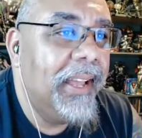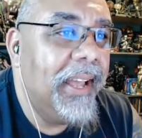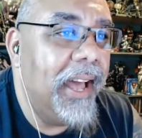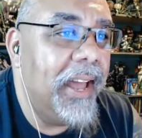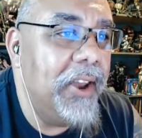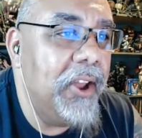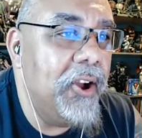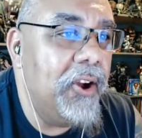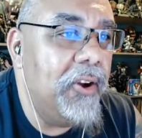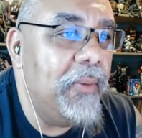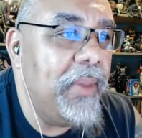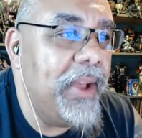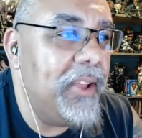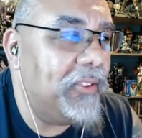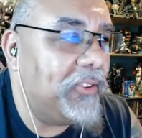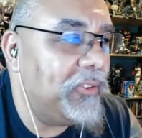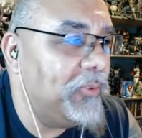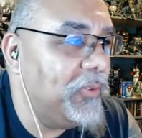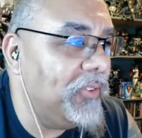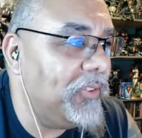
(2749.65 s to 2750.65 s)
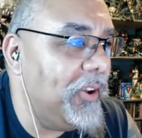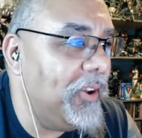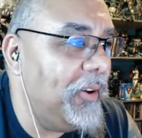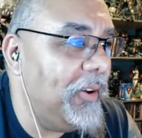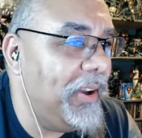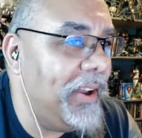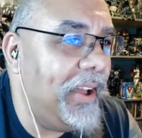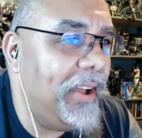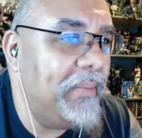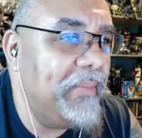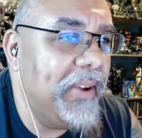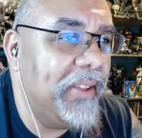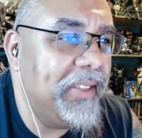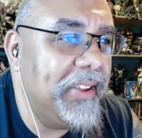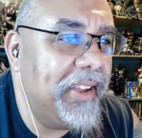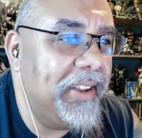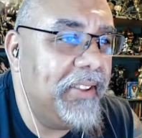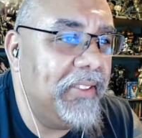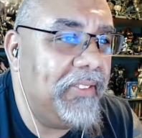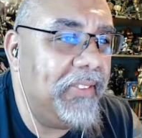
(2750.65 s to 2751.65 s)
Anubis, what's going on, brother?
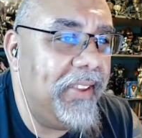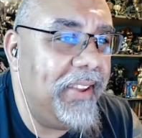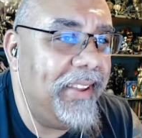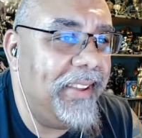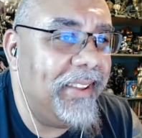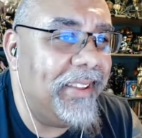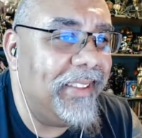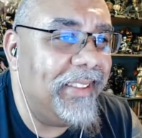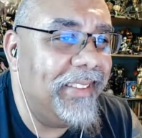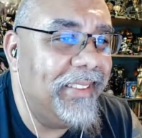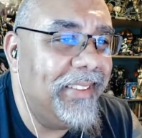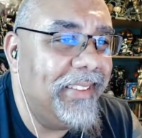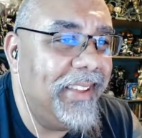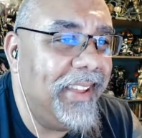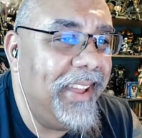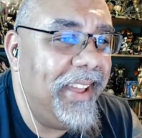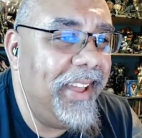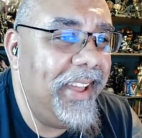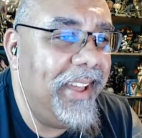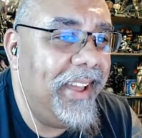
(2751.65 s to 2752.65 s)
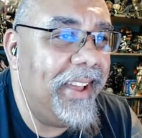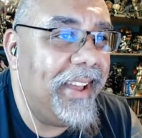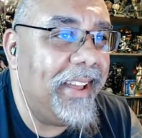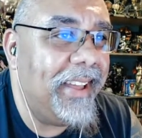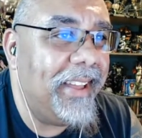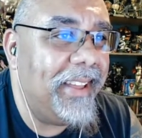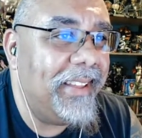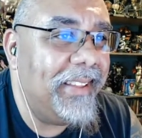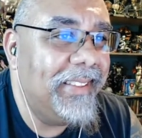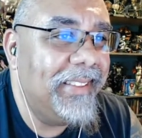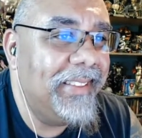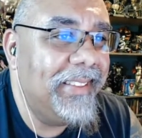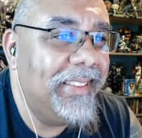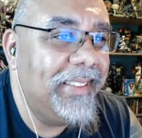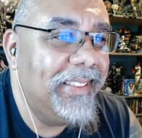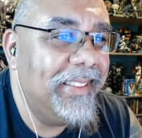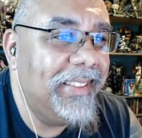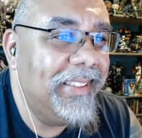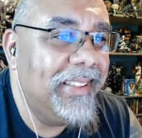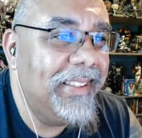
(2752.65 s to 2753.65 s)
Good to see you. Yeah.
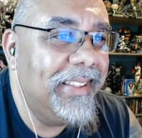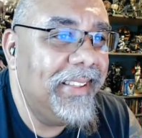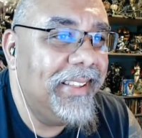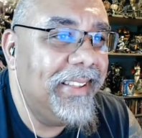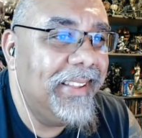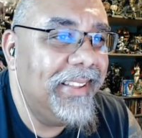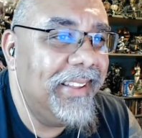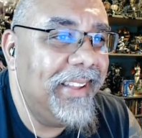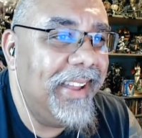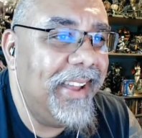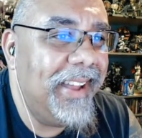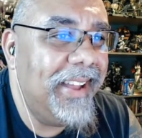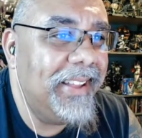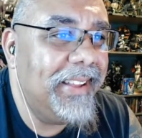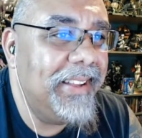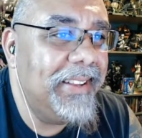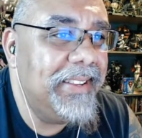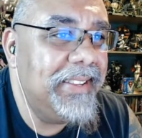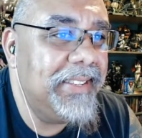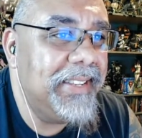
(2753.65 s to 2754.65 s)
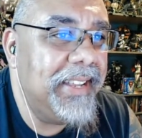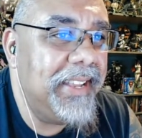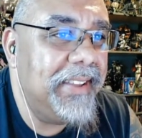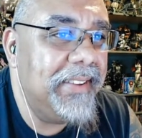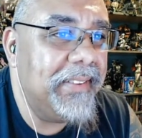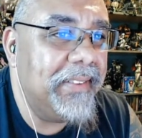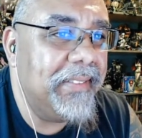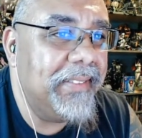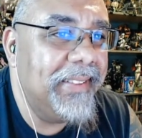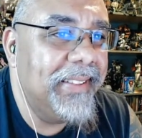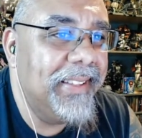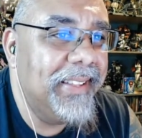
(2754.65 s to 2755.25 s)
Yeah, good to see you.